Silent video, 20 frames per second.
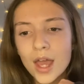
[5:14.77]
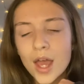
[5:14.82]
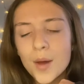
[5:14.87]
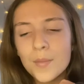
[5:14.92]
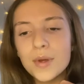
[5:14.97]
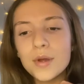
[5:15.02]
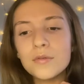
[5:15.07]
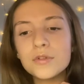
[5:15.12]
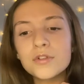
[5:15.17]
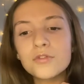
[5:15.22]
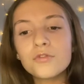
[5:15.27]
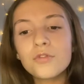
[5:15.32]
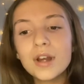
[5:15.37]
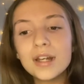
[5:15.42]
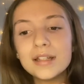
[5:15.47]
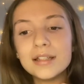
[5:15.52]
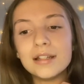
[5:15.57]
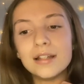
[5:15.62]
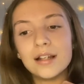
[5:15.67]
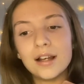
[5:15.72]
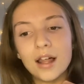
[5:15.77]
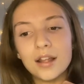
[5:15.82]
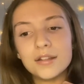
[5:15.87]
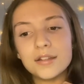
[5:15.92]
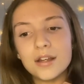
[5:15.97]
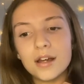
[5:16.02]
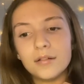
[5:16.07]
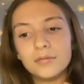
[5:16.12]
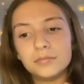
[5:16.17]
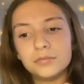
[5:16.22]
But it was a friendly
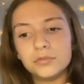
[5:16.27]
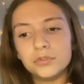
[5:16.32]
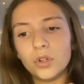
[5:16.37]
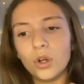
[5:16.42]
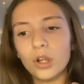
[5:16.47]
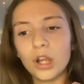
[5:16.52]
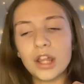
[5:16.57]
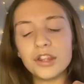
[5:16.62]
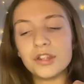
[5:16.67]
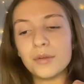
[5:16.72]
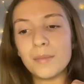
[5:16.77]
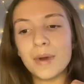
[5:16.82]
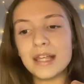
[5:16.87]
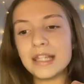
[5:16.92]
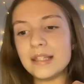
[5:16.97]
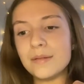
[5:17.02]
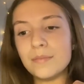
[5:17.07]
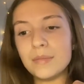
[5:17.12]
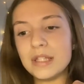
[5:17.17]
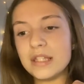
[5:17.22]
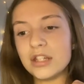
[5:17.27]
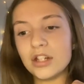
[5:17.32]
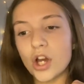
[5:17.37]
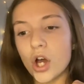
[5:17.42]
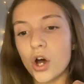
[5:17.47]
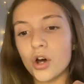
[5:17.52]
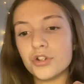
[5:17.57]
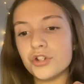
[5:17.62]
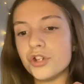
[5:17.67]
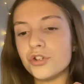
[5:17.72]
clutter, not like the mess in Mr.
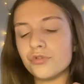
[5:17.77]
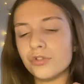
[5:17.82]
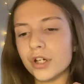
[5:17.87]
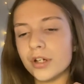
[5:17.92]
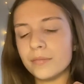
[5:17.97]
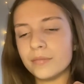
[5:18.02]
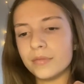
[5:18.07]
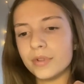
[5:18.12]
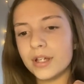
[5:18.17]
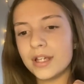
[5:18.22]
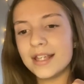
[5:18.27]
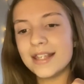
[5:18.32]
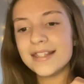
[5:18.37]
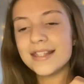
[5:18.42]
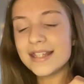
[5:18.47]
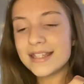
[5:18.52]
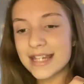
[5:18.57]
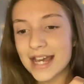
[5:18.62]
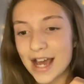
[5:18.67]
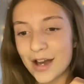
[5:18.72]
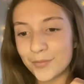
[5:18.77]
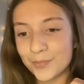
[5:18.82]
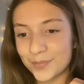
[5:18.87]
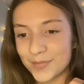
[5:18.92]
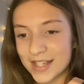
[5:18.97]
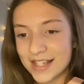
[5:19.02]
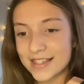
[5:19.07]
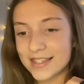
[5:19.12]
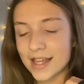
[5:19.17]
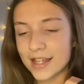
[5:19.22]
Carter's room. "Sit down,"
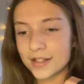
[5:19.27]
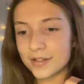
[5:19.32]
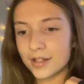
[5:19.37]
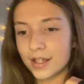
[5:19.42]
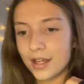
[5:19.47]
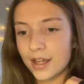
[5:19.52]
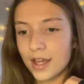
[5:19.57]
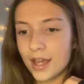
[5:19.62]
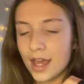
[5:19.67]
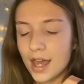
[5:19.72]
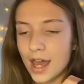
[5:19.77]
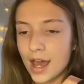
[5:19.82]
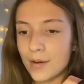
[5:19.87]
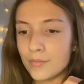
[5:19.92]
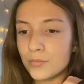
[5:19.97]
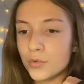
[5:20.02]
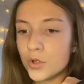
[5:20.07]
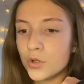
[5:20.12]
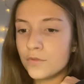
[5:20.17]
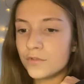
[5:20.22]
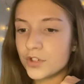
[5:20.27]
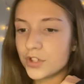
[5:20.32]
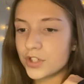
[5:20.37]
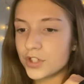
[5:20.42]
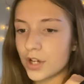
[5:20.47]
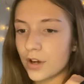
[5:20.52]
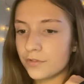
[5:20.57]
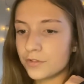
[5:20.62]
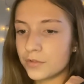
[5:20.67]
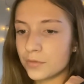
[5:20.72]
he said, and moved a
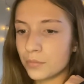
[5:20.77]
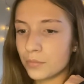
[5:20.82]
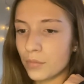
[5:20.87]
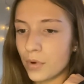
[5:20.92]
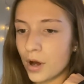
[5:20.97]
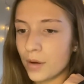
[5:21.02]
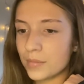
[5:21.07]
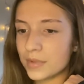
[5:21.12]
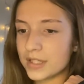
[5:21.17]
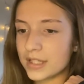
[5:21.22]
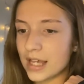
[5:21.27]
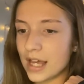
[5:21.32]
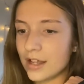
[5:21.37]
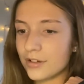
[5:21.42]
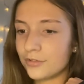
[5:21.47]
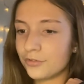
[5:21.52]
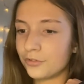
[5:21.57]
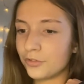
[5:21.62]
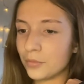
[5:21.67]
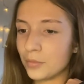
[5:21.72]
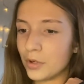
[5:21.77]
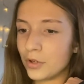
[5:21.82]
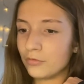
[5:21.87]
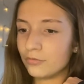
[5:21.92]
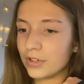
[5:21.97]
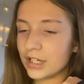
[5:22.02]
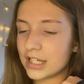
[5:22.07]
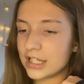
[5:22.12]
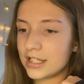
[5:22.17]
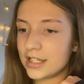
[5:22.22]
stuffed marmoset from a
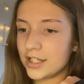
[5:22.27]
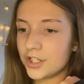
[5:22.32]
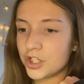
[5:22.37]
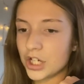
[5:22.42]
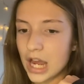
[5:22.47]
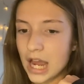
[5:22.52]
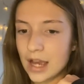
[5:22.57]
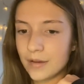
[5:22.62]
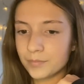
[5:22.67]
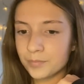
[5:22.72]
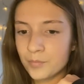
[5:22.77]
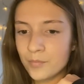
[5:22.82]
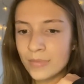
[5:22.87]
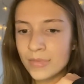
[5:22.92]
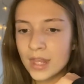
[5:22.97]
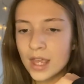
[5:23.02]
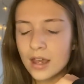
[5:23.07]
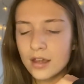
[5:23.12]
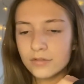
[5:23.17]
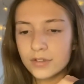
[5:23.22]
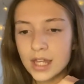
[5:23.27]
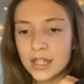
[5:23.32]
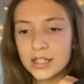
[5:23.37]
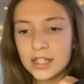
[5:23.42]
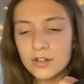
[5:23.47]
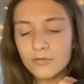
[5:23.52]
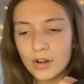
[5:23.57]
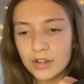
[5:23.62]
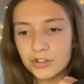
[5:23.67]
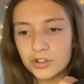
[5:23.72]
rickety chair. Then
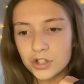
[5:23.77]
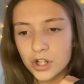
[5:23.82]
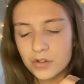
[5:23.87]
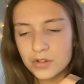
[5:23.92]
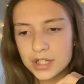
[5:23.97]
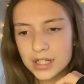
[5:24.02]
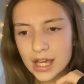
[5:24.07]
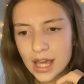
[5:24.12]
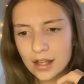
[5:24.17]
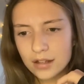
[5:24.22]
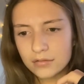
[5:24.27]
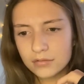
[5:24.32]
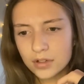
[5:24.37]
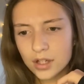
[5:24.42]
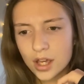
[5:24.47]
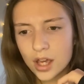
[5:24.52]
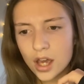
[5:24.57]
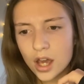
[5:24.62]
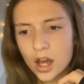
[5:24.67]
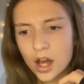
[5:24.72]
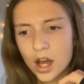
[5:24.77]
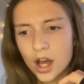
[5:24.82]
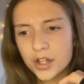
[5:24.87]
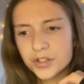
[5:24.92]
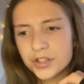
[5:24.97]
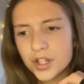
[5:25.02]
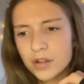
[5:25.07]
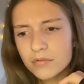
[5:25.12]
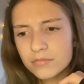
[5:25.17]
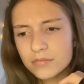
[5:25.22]
he read the note again. "I
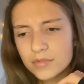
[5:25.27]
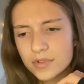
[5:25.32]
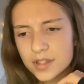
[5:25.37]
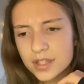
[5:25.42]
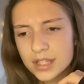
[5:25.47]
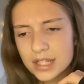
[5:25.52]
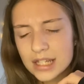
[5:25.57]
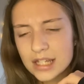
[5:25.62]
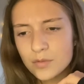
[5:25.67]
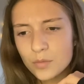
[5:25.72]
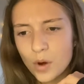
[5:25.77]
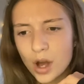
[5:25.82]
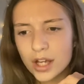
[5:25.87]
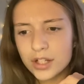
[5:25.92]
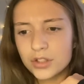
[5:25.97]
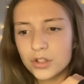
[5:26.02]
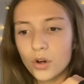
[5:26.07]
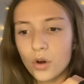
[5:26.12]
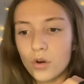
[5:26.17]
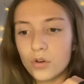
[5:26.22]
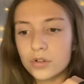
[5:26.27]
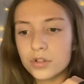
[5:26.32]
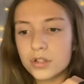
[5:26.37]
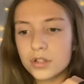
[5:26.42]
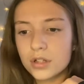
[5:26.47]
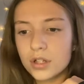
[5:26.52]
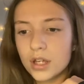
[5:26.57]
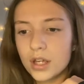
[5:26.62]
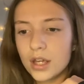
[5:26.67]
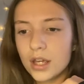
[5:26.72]
don't see why not.
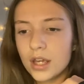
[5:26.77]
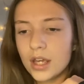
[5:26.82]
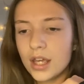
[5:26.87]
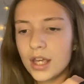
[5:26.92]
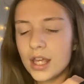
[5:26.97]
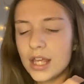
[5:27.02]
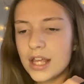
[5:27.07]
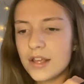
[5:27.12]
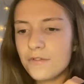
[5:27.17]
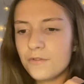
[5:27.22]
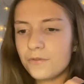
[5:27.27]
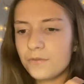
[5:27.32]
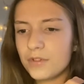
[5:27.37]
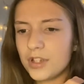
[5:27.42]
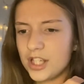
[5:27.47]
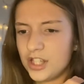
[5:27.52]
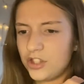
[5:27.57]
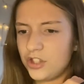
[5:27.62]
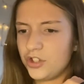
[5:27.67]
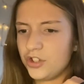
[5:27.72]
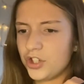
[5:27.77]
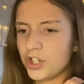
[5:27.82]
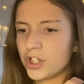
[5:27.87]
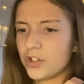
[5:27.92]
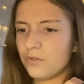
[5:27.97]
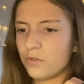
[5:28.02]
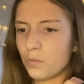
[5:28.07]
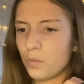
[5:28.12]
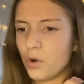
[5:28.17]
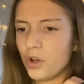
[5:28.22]
If it's just
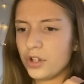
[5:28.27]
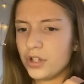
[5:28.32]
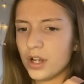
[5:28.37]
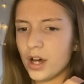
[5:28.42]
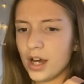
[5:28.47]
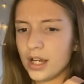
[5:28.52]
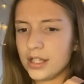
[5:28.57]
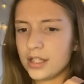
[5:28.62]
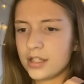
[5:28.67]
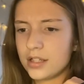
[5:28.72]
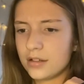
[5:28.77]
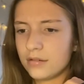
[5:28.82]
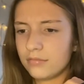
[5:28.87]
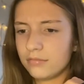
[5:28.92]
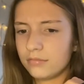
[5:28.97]
for one night."